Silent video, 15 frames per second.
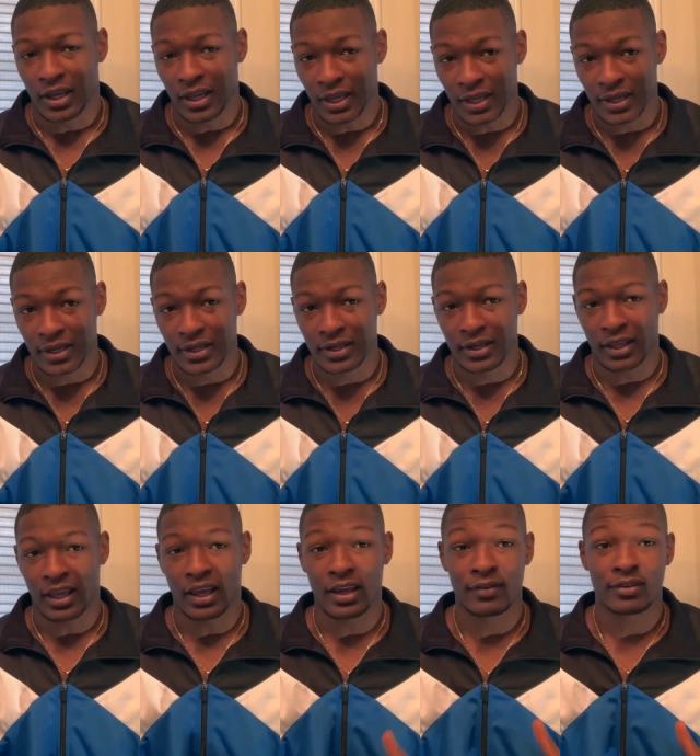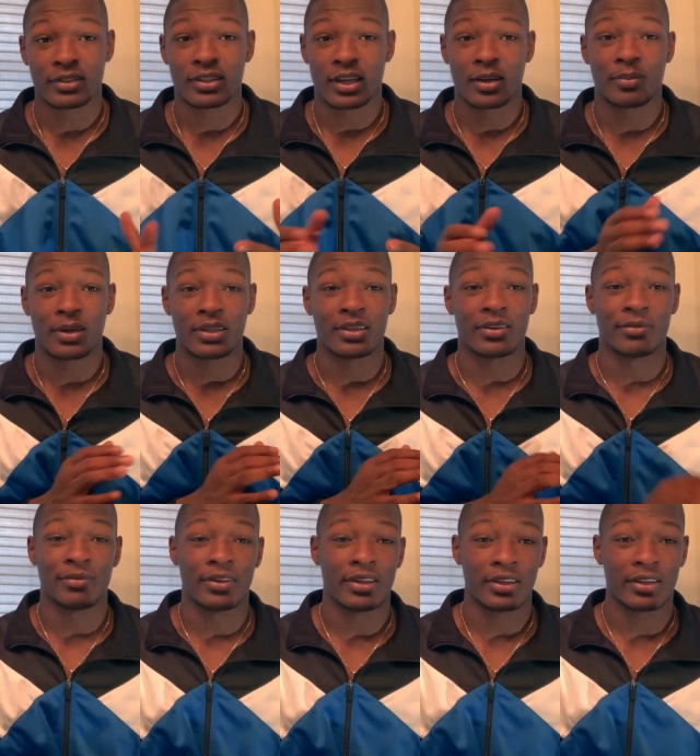And every time I did a
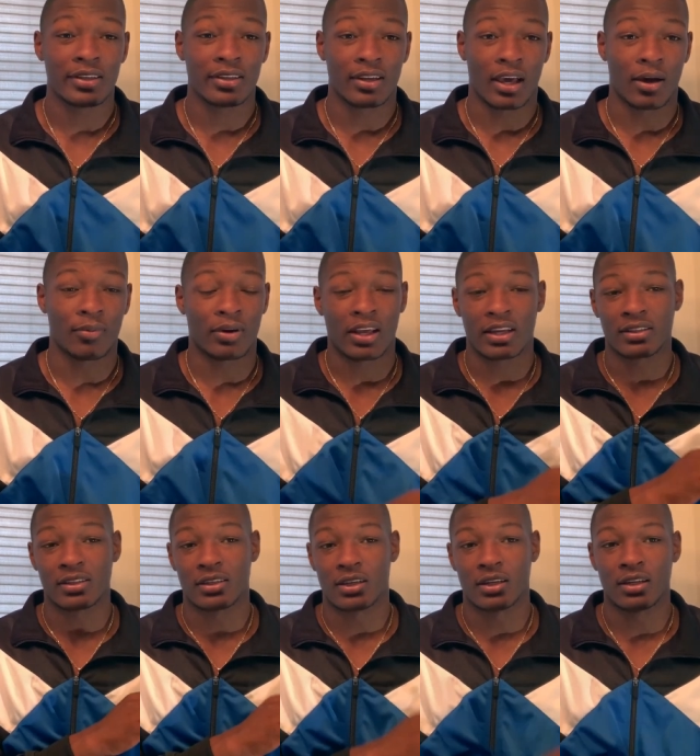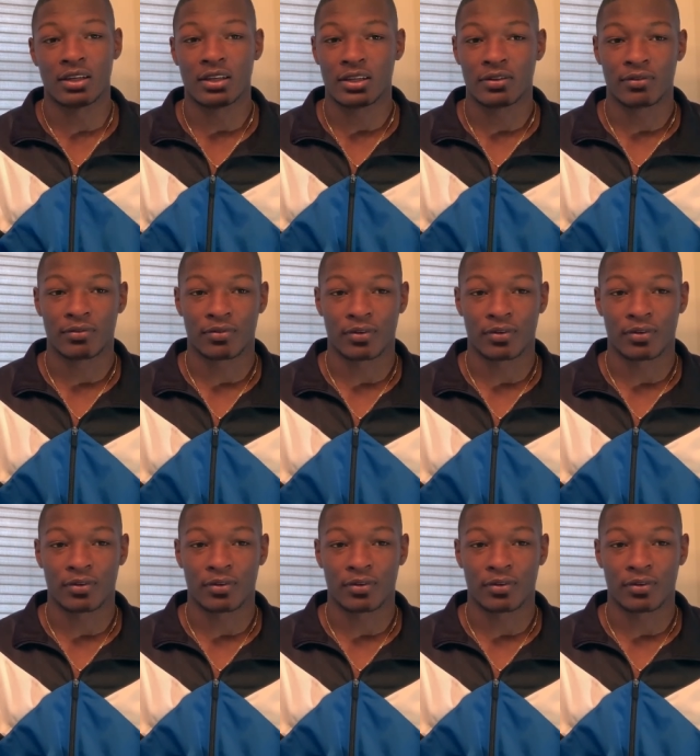vid, I would have to delete it